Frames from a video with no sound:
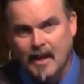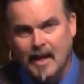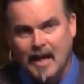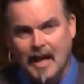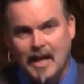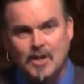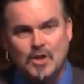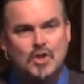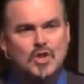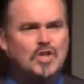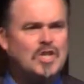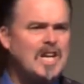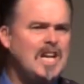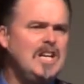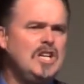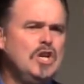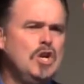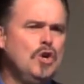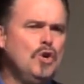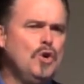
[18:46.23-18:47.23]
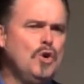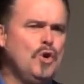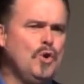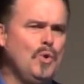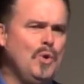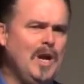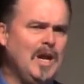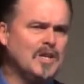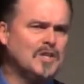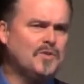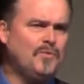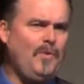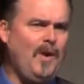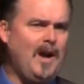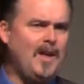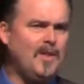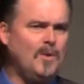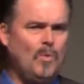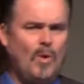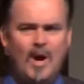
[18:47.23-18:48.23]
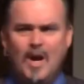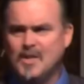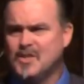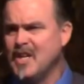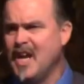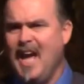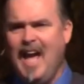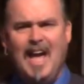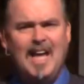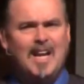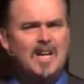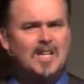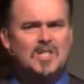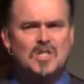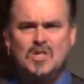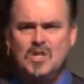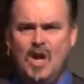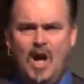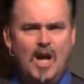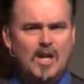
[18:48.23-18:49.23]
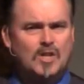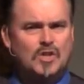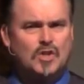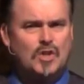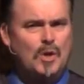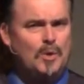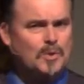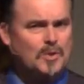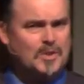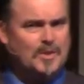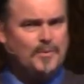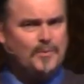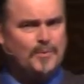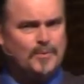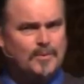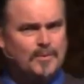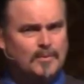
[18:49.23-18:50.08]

And she knew who his father was, and it's not Joseph.